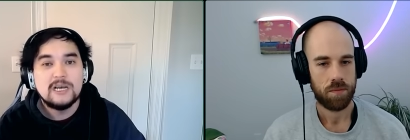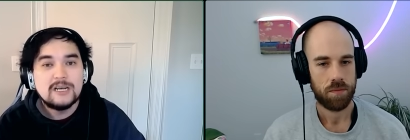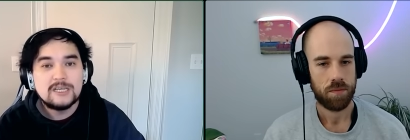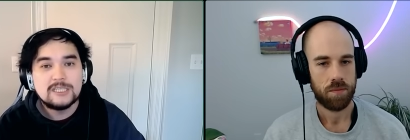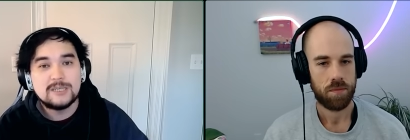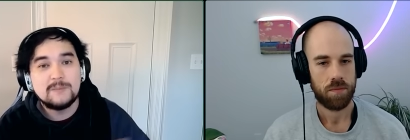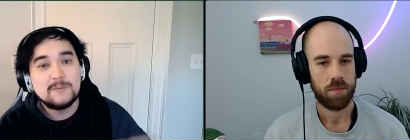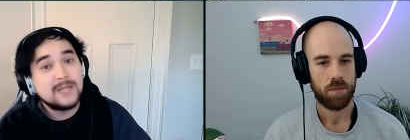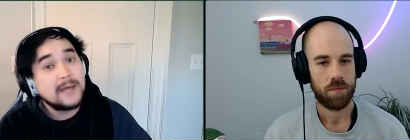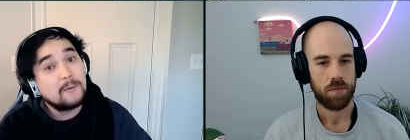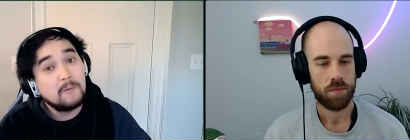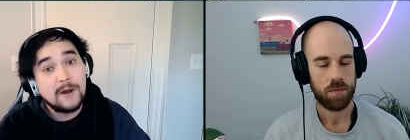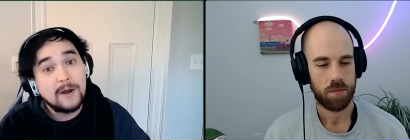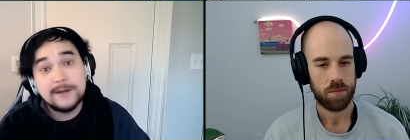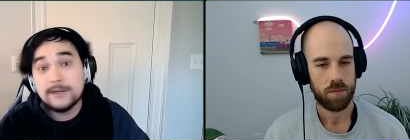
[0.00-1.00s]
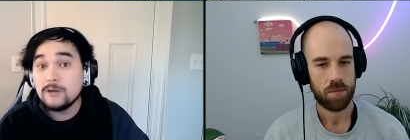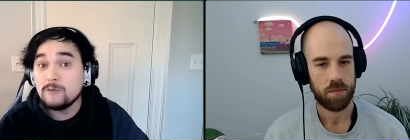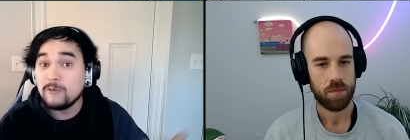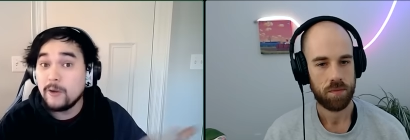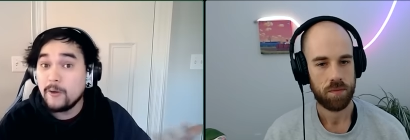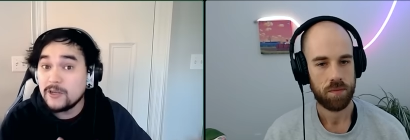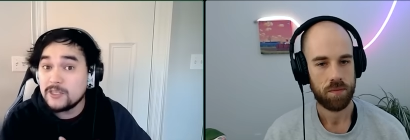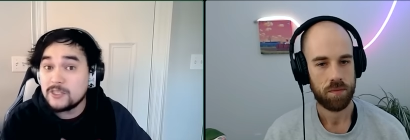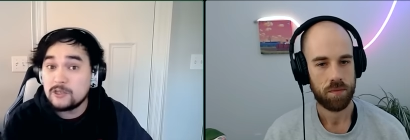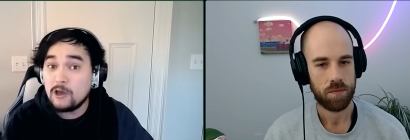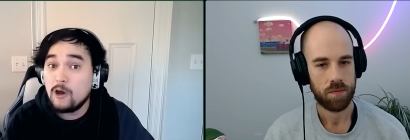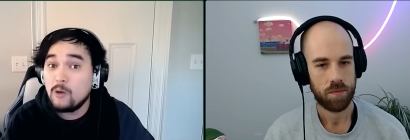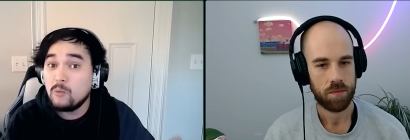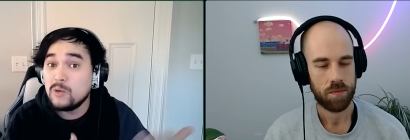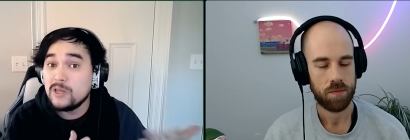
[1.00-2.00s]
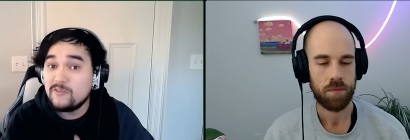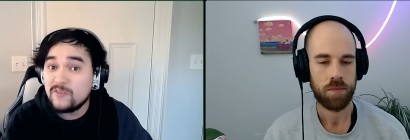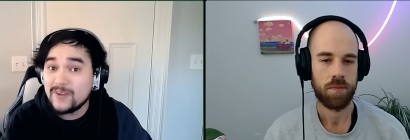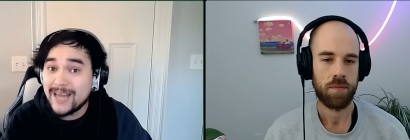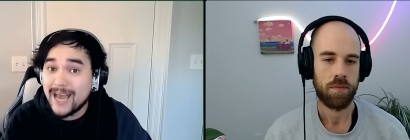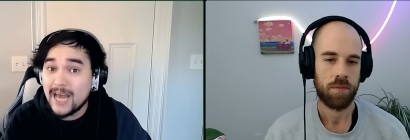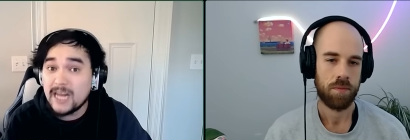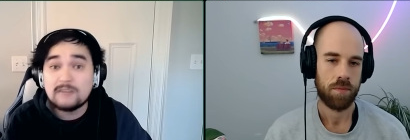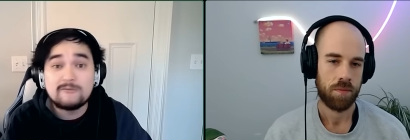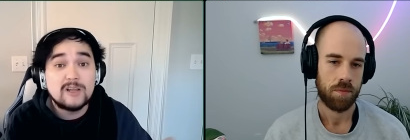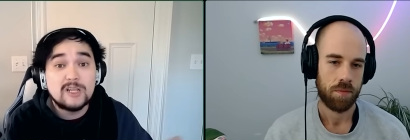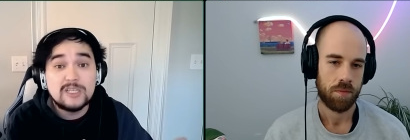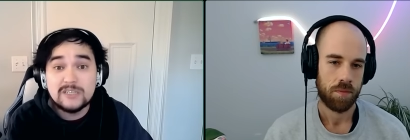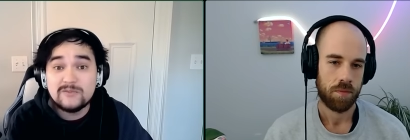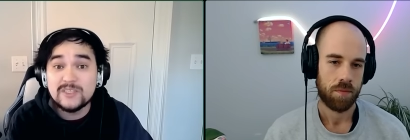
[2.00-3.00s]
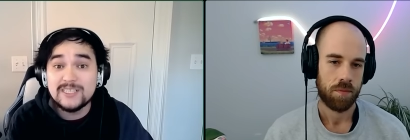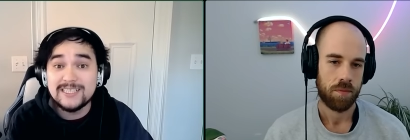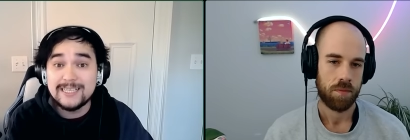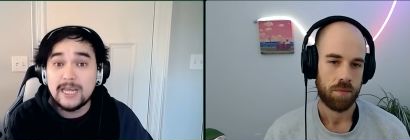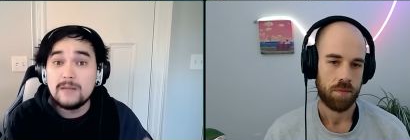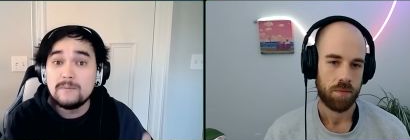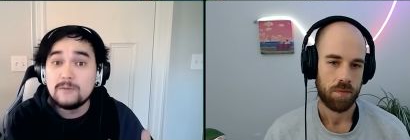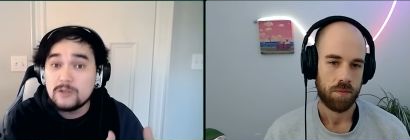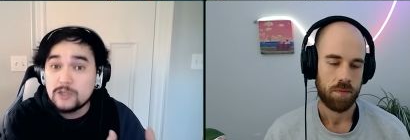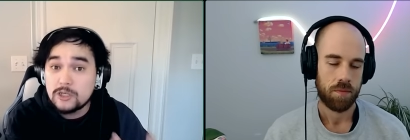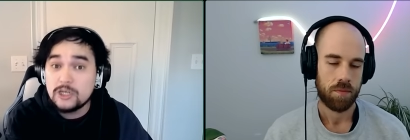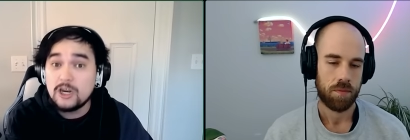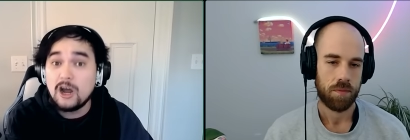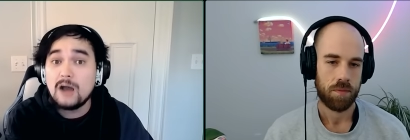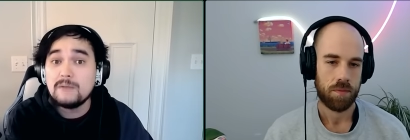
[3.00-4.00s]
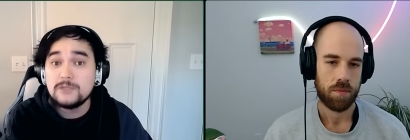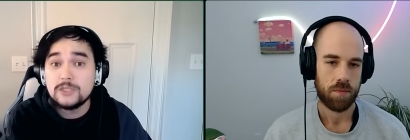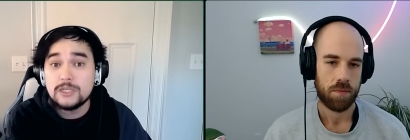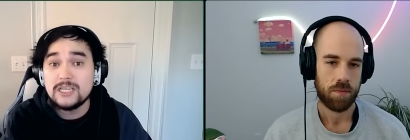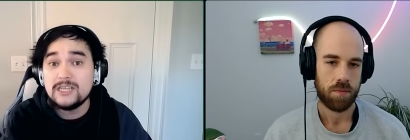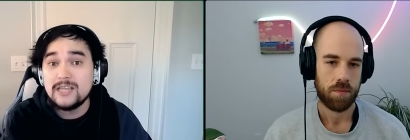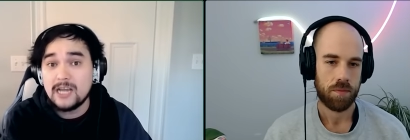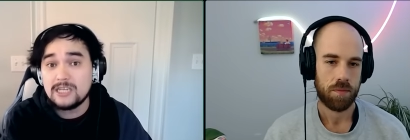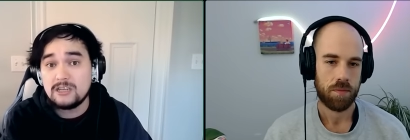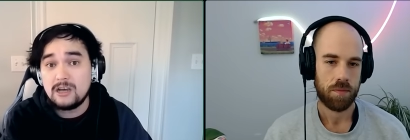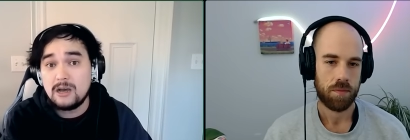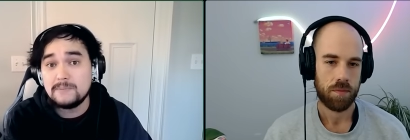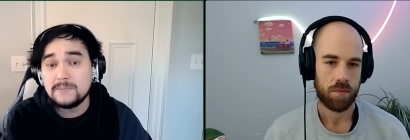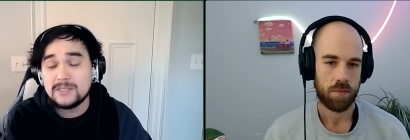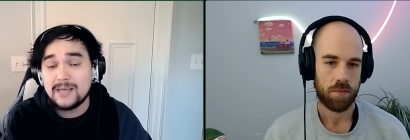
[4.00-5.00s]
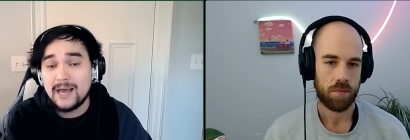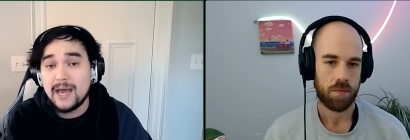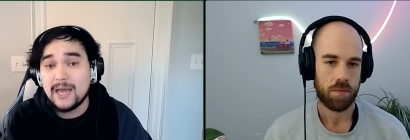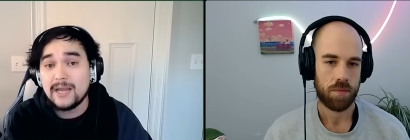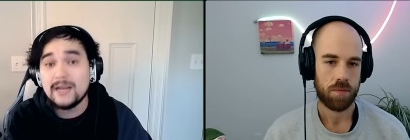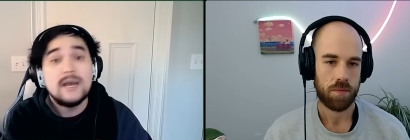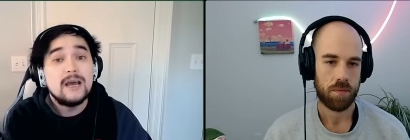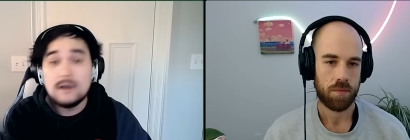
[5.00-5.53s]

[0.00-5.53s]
Speaker 1: Someone like Wunder, we already saw with Fnatic, relatively stable, good option in that top side.